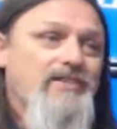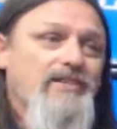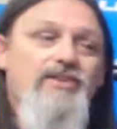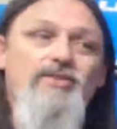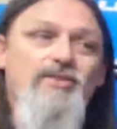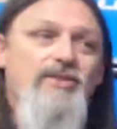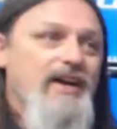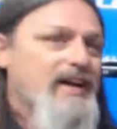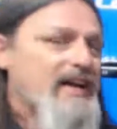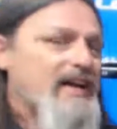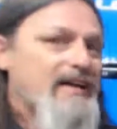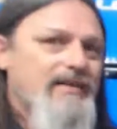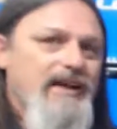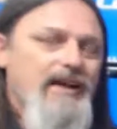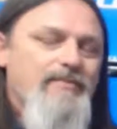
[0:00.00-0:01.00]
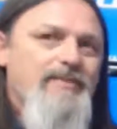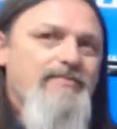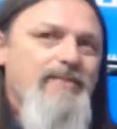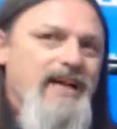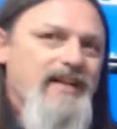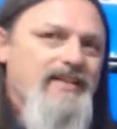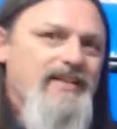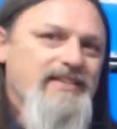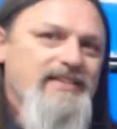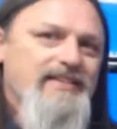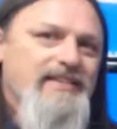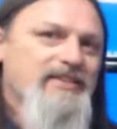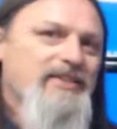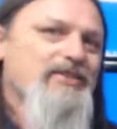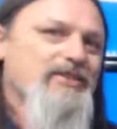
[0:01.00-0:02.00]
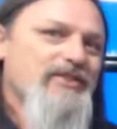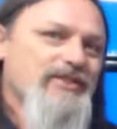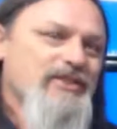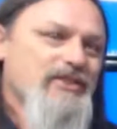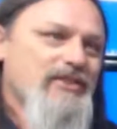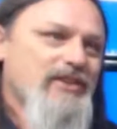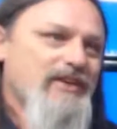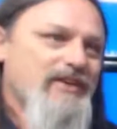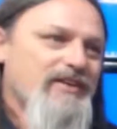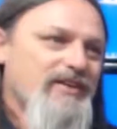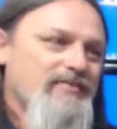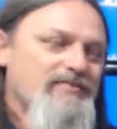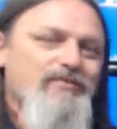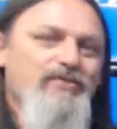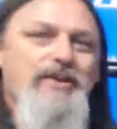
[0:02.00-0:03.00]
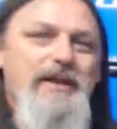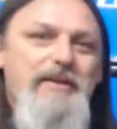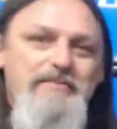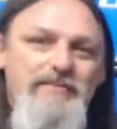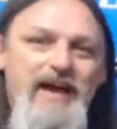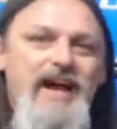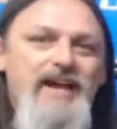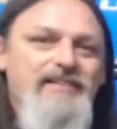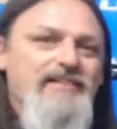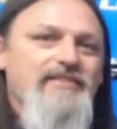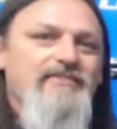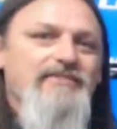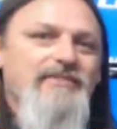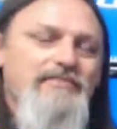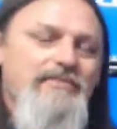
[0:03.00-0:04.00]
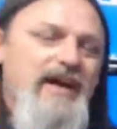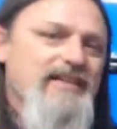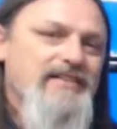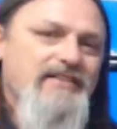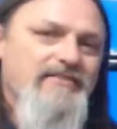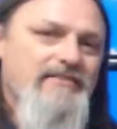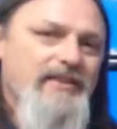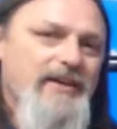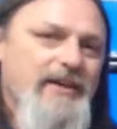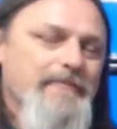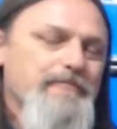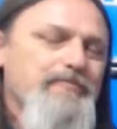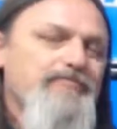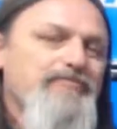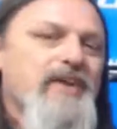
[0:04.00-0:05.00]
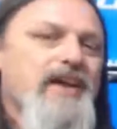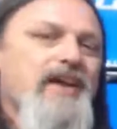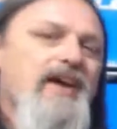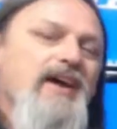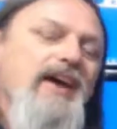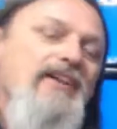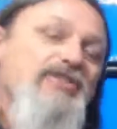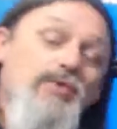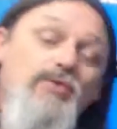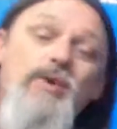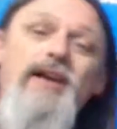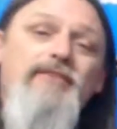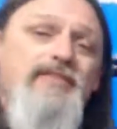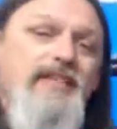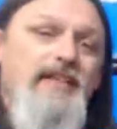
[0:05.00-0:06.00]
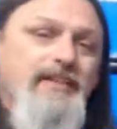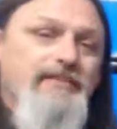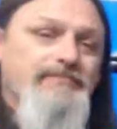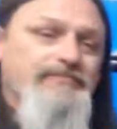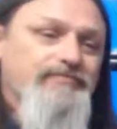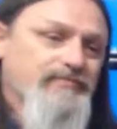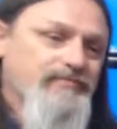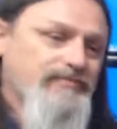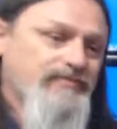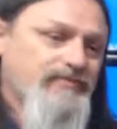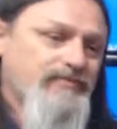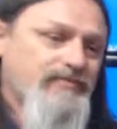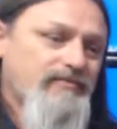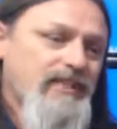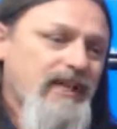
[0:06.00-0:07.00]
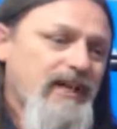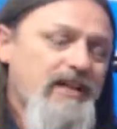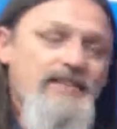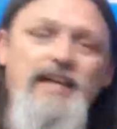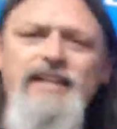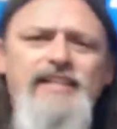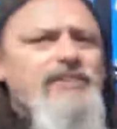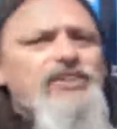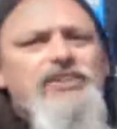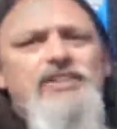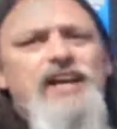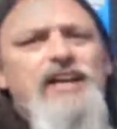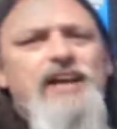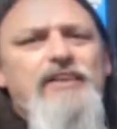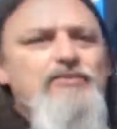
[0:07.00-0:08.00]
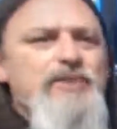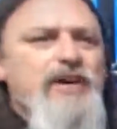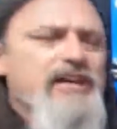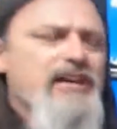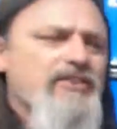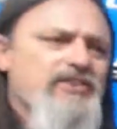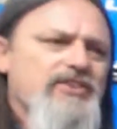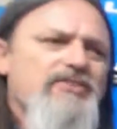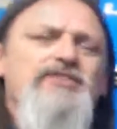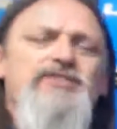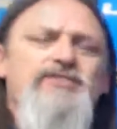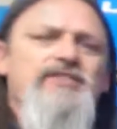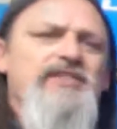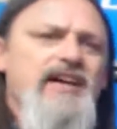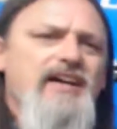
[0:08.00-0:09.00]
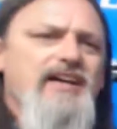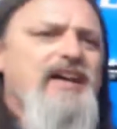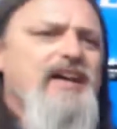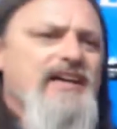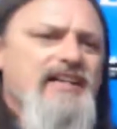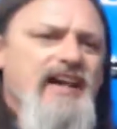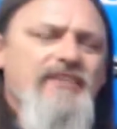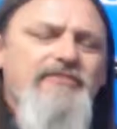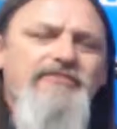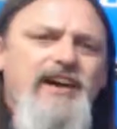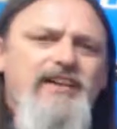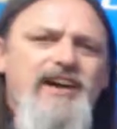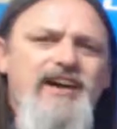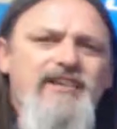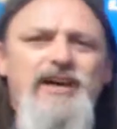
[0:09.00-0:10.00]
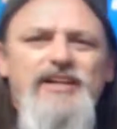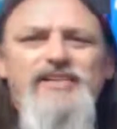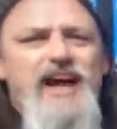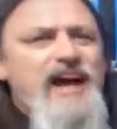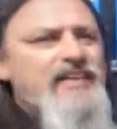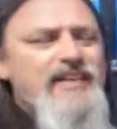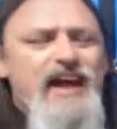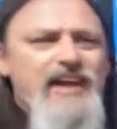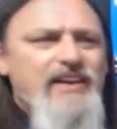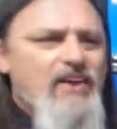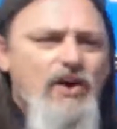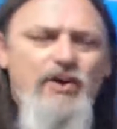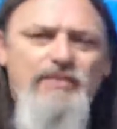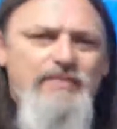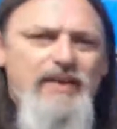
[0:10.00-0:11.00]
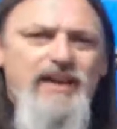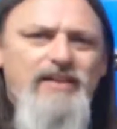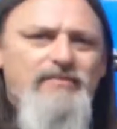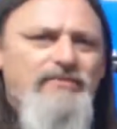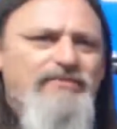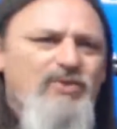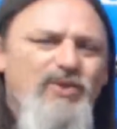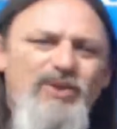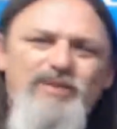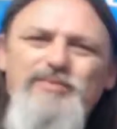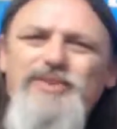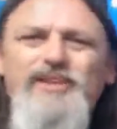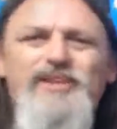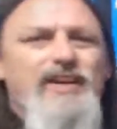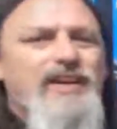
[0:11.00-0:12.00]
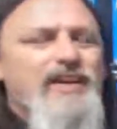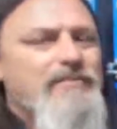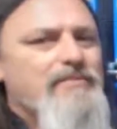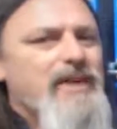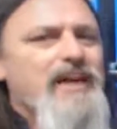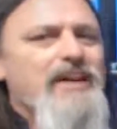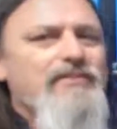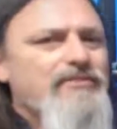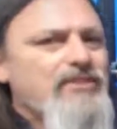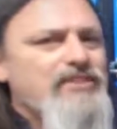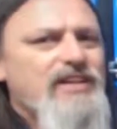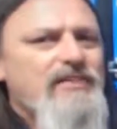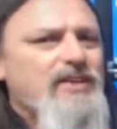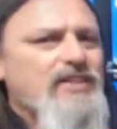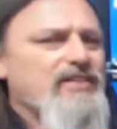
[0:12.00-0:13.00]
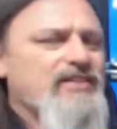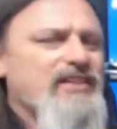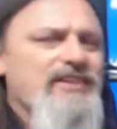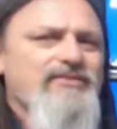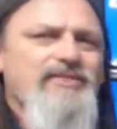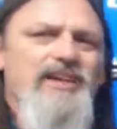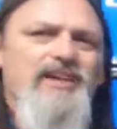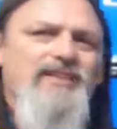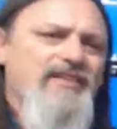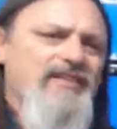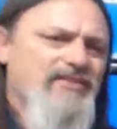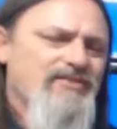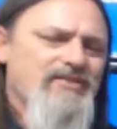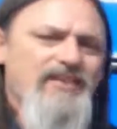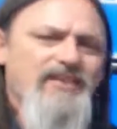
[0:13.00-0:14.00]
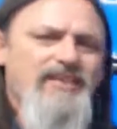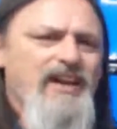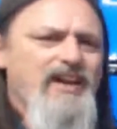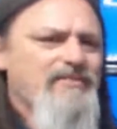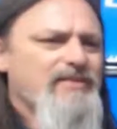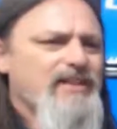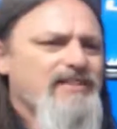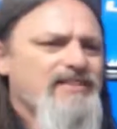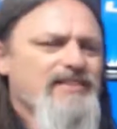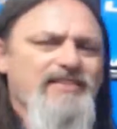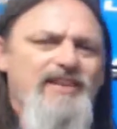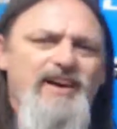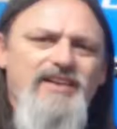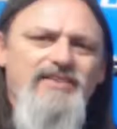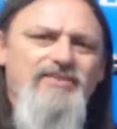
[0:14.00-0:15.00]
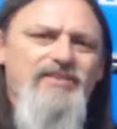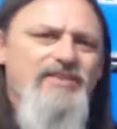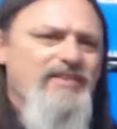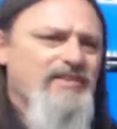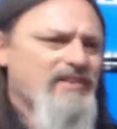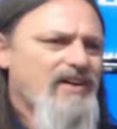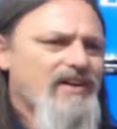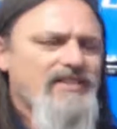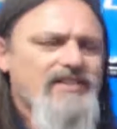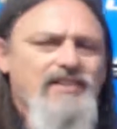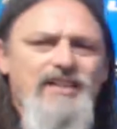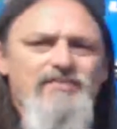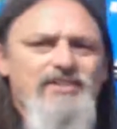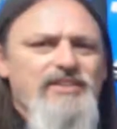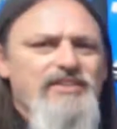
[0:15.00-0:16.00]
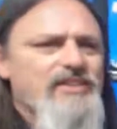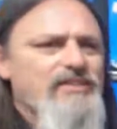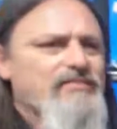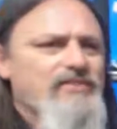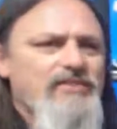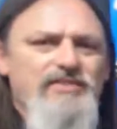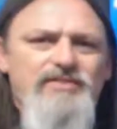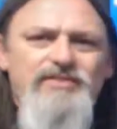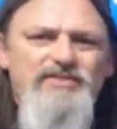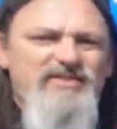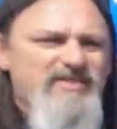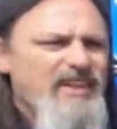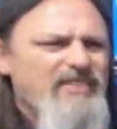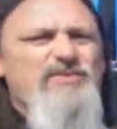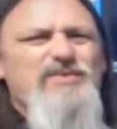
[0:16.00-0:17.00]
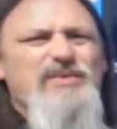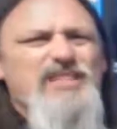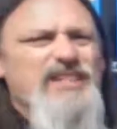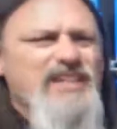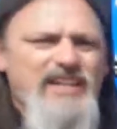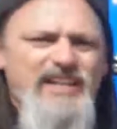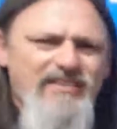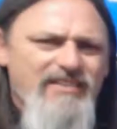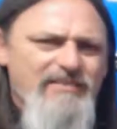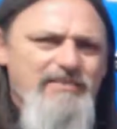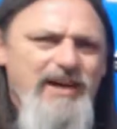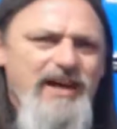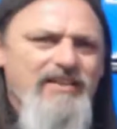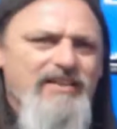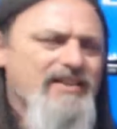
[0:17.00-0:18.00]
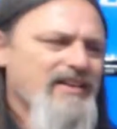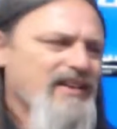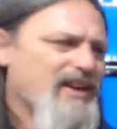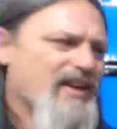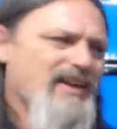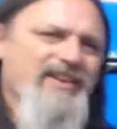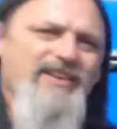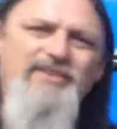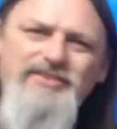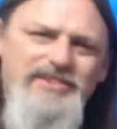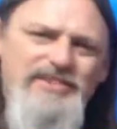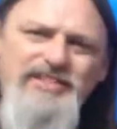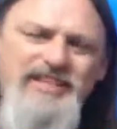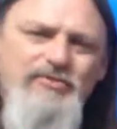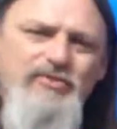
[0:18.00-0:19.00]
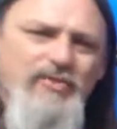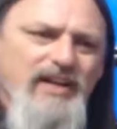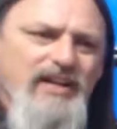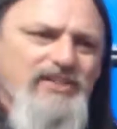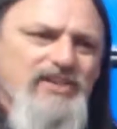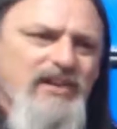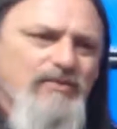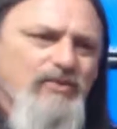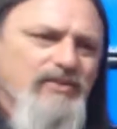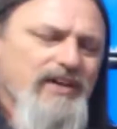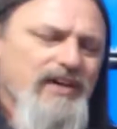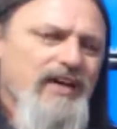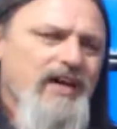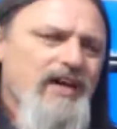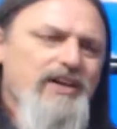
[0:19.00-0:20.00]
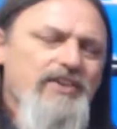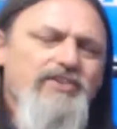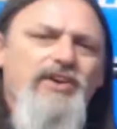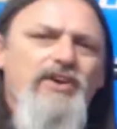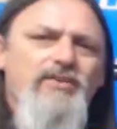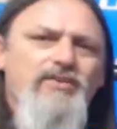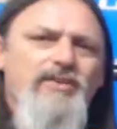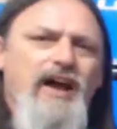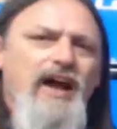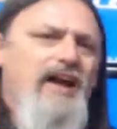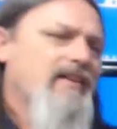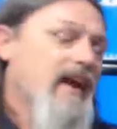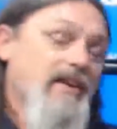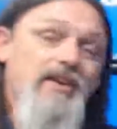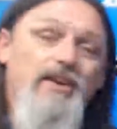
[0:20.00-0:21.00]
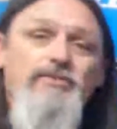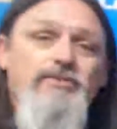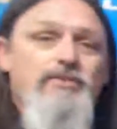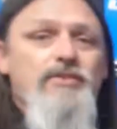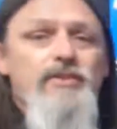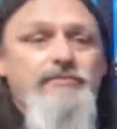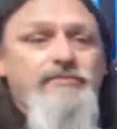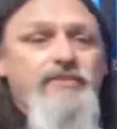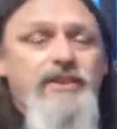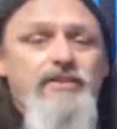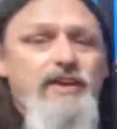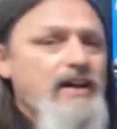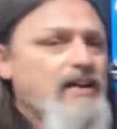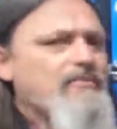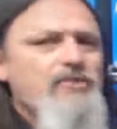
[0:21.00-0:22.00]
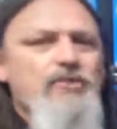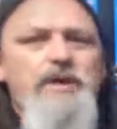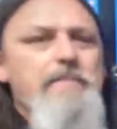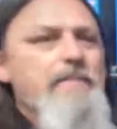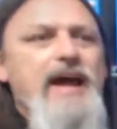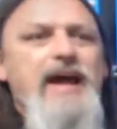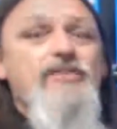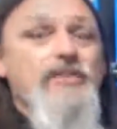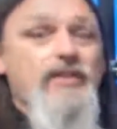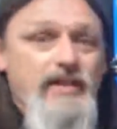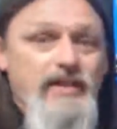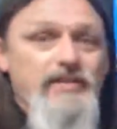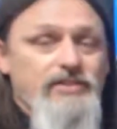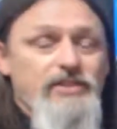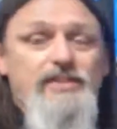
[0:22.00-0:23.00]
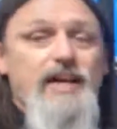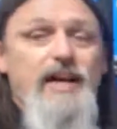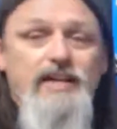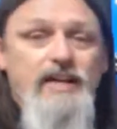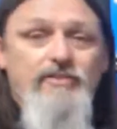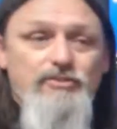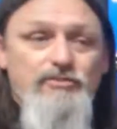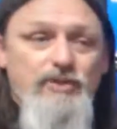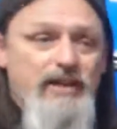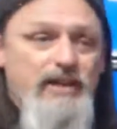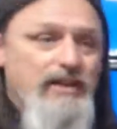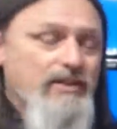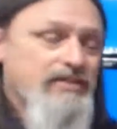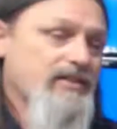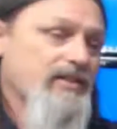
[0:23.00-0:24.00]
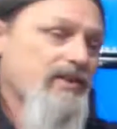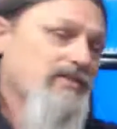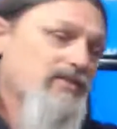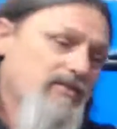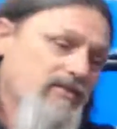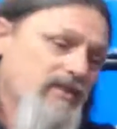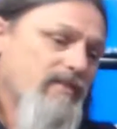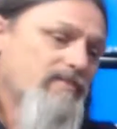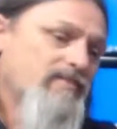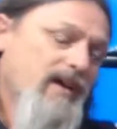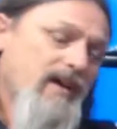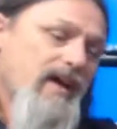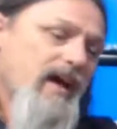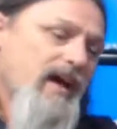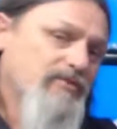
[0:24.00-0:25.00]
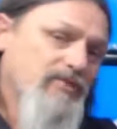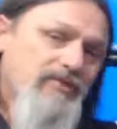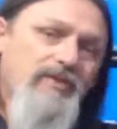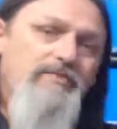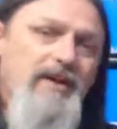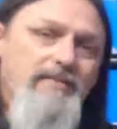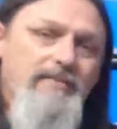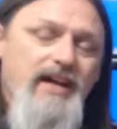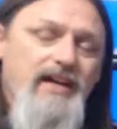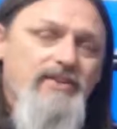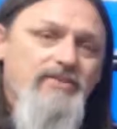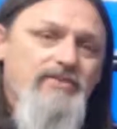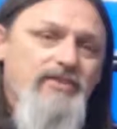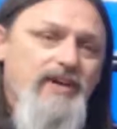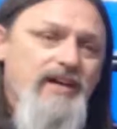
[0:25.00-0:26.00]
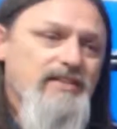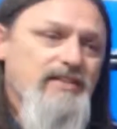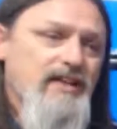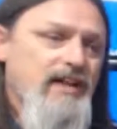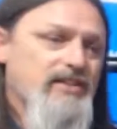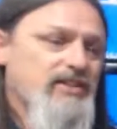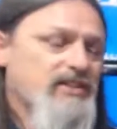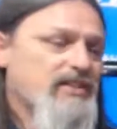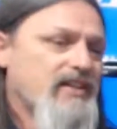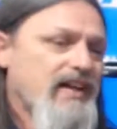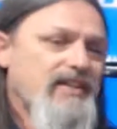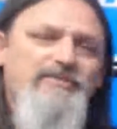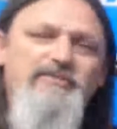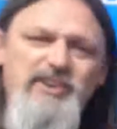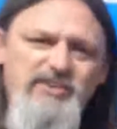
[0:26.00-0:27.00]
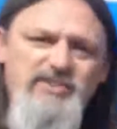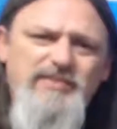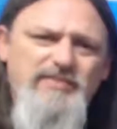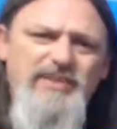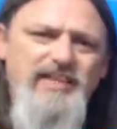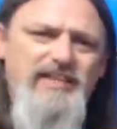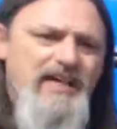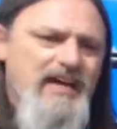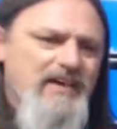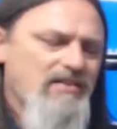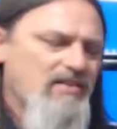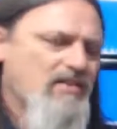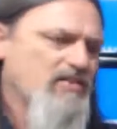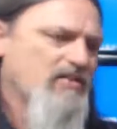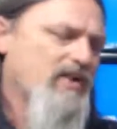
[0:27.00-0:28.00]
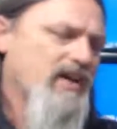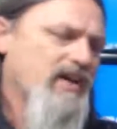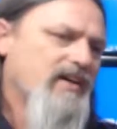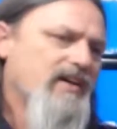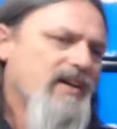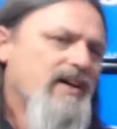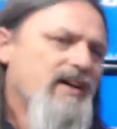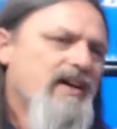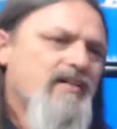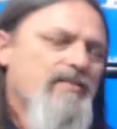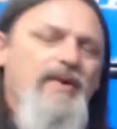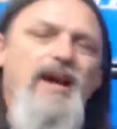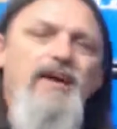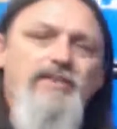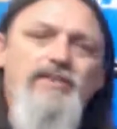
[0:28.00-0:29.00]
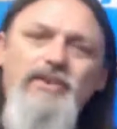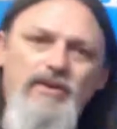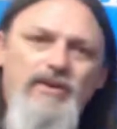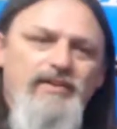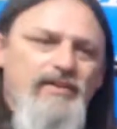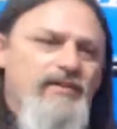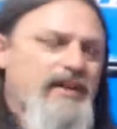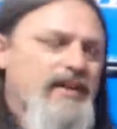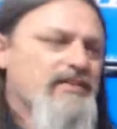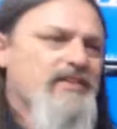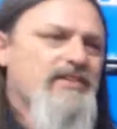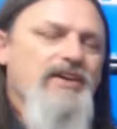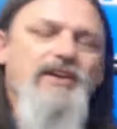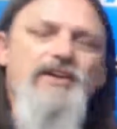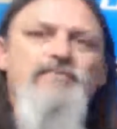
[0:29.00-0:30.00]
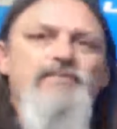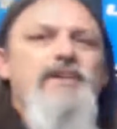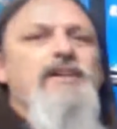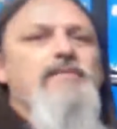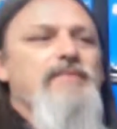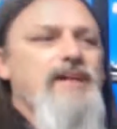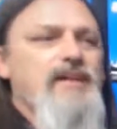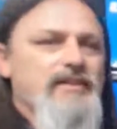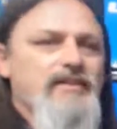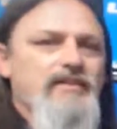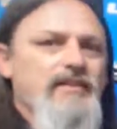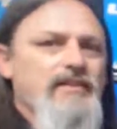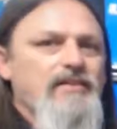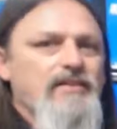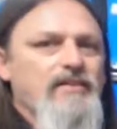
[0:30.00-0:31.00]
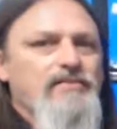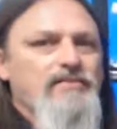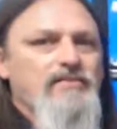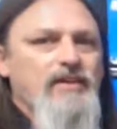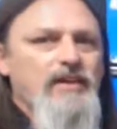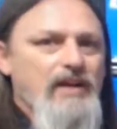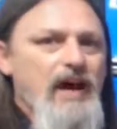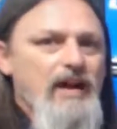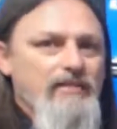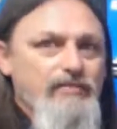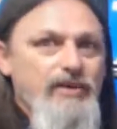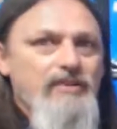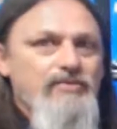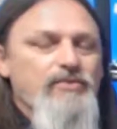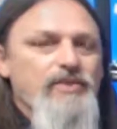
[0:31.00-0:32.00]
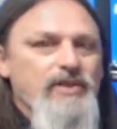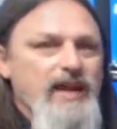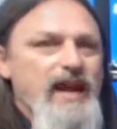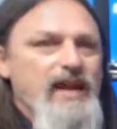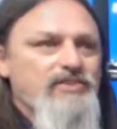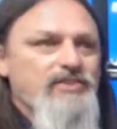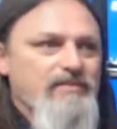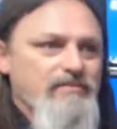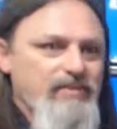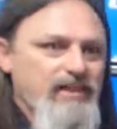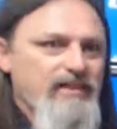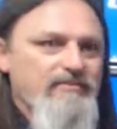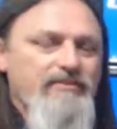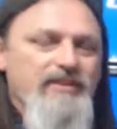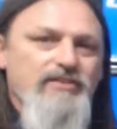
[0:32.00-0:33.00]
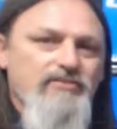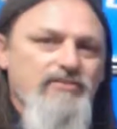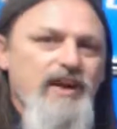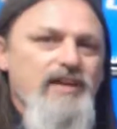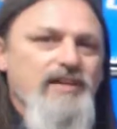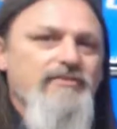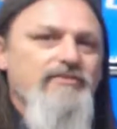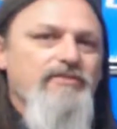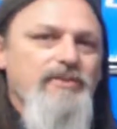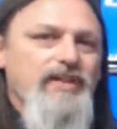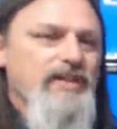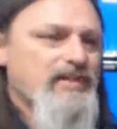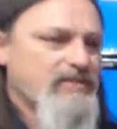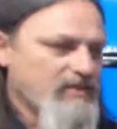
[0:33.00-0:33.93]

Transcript: So, I mean, man, this is a pretty massive thing. And so what I did is I did just like everybody else. You know, as soon as I kind of found out about it, I'd heard about it before, but man, the first time I looked at it, it was like, holy cow, man, that's a lot of work, a lot of steps to jump through. Nothing was clear about it. You know, it just seemed really jumbled. So I go through, I figure it out, and I'm doing it manually, just like everybody else does, you know, and I'm doing my manual translations, had to figure some things out along the way. But I get this done, I'm thinking, man, you know, a lot of people could actually benefit greatly from this.